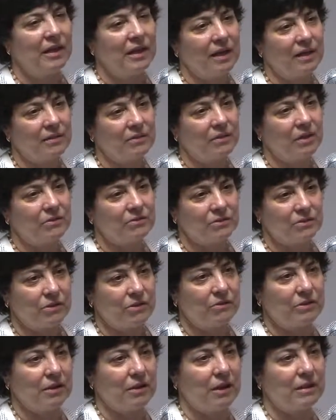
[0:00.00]
and
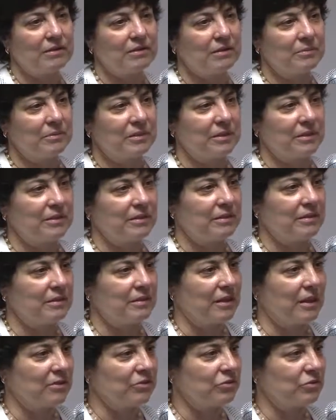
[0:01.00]
also ultimately to the
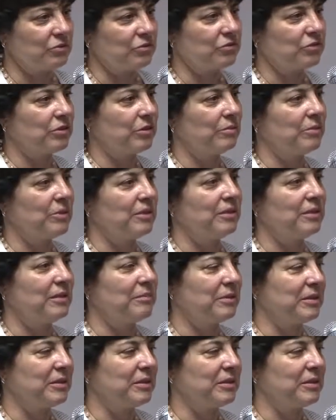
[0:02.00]
non-Jewish community,